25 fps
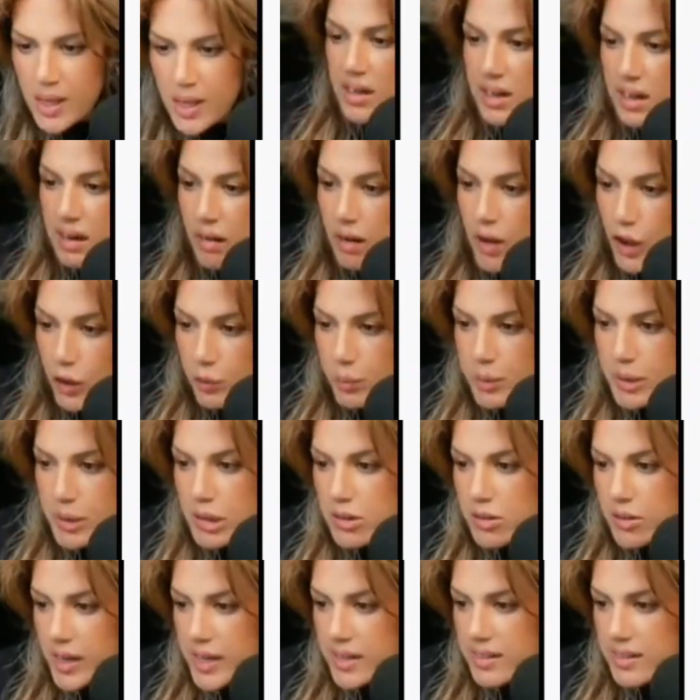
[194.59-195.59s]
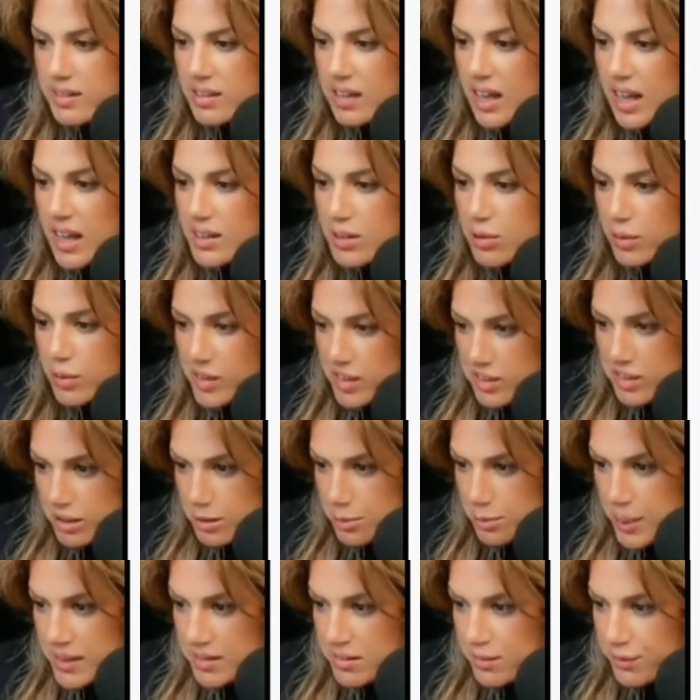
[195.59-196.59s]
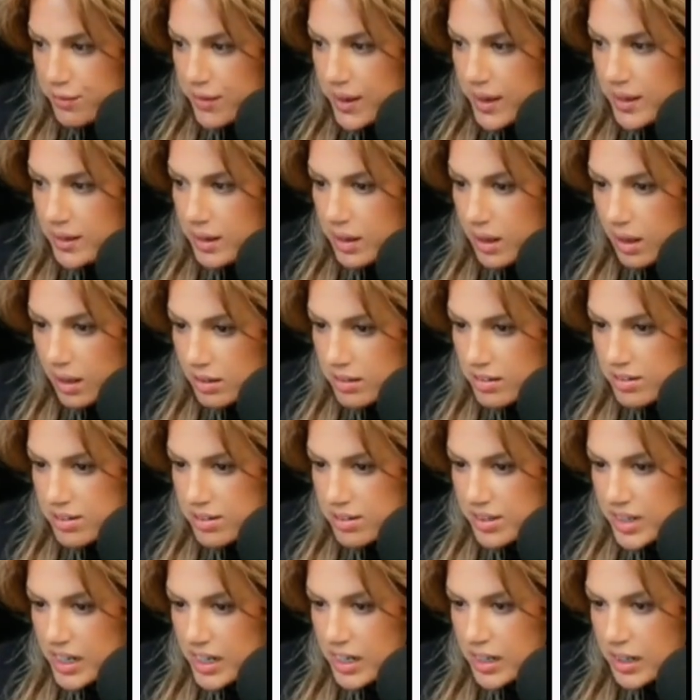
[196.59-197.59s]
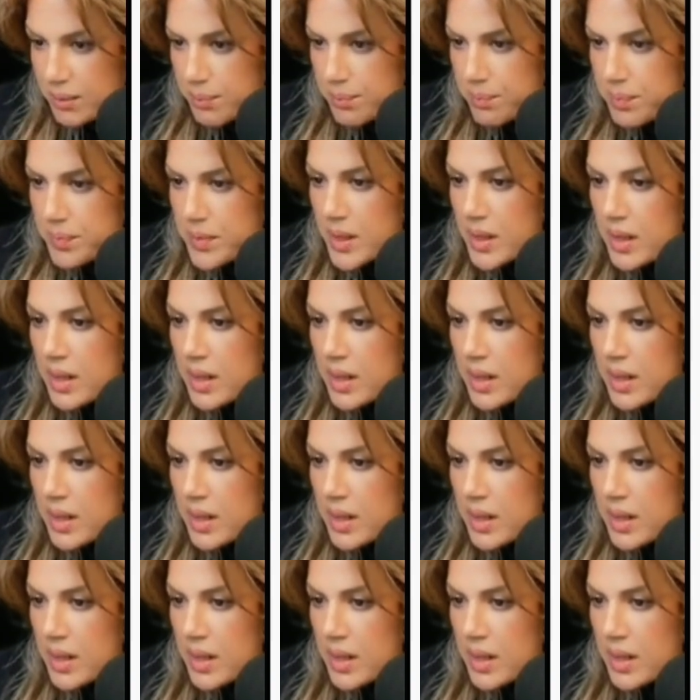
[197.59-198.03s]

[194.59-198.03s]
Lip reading: I'll help you create slides with a specified color scheme.